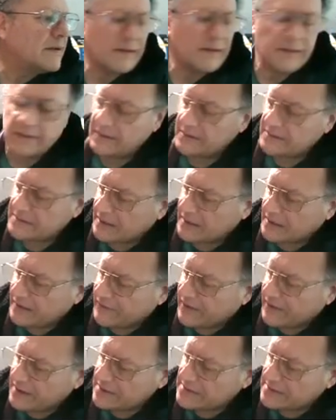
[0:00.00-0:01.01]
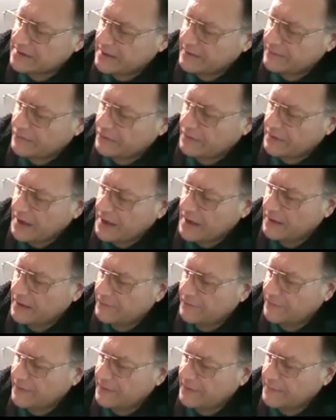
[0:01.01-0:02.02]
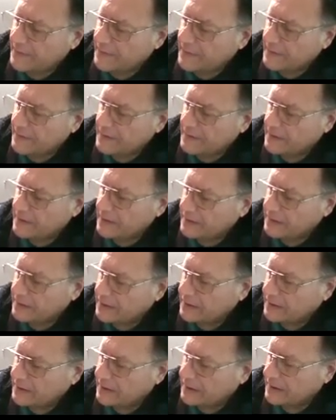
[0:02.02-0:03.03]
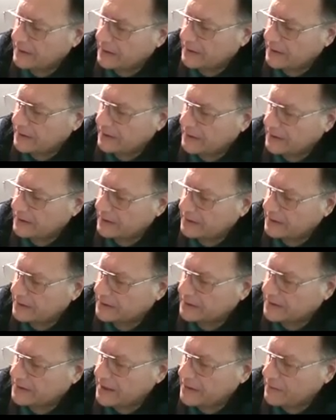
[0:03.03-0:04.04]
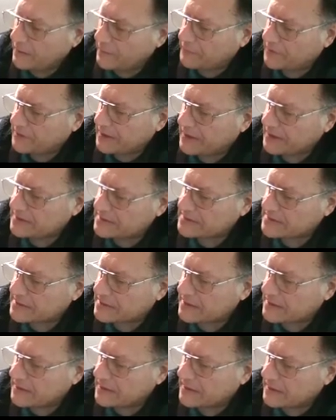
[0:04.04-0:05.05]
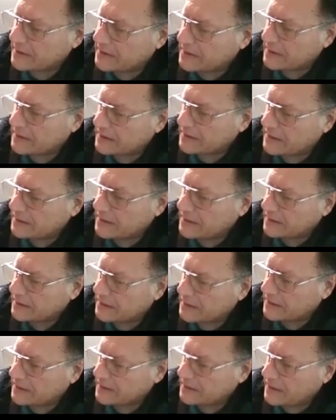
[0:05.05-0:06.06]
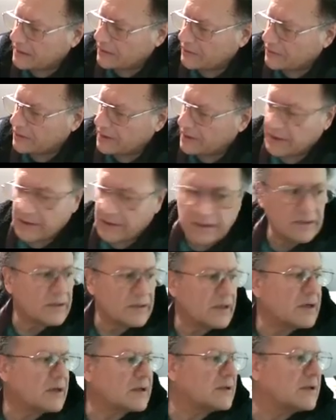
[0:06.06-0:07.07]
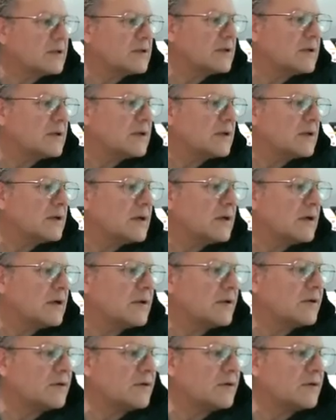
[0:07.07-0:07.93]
the significance level alpha, the type of test that we're going to conduct, and